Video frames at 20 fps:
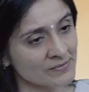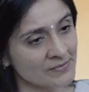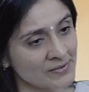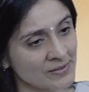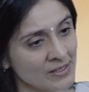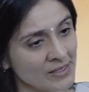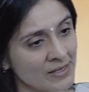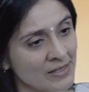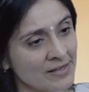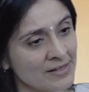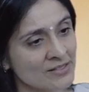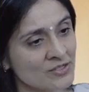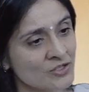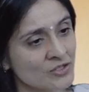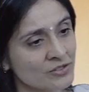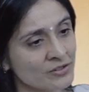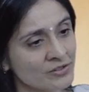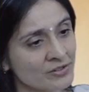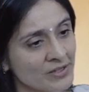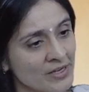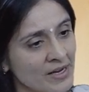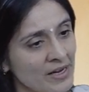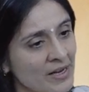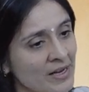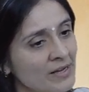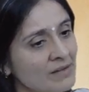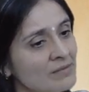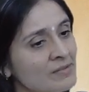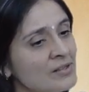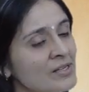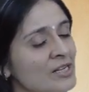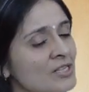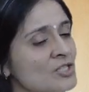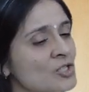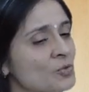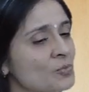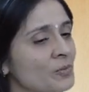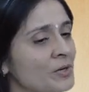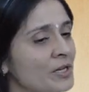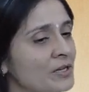in leisure, and
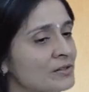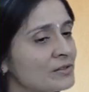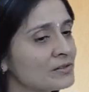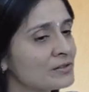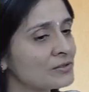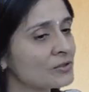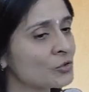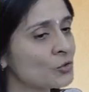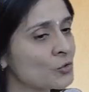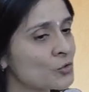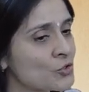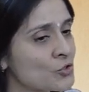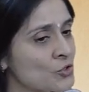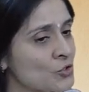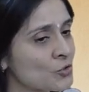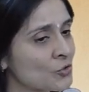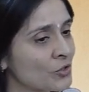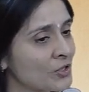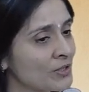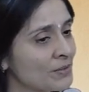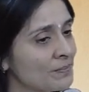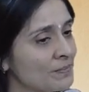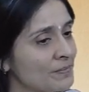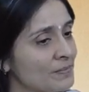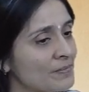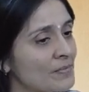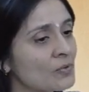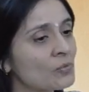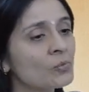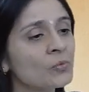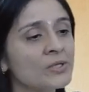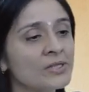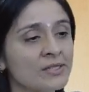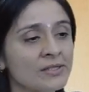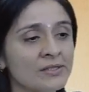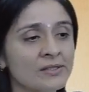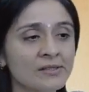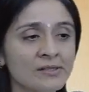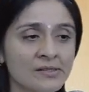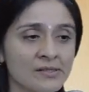Lakshmana goes to him with
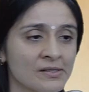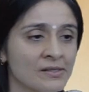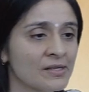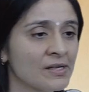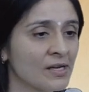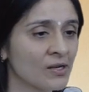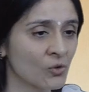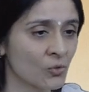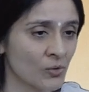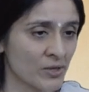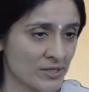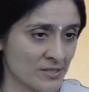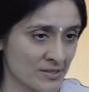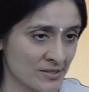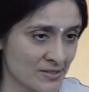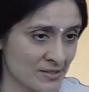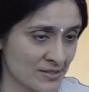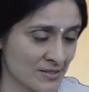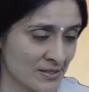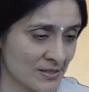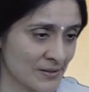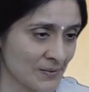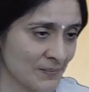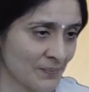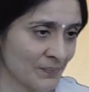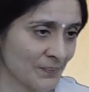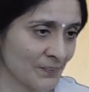a request.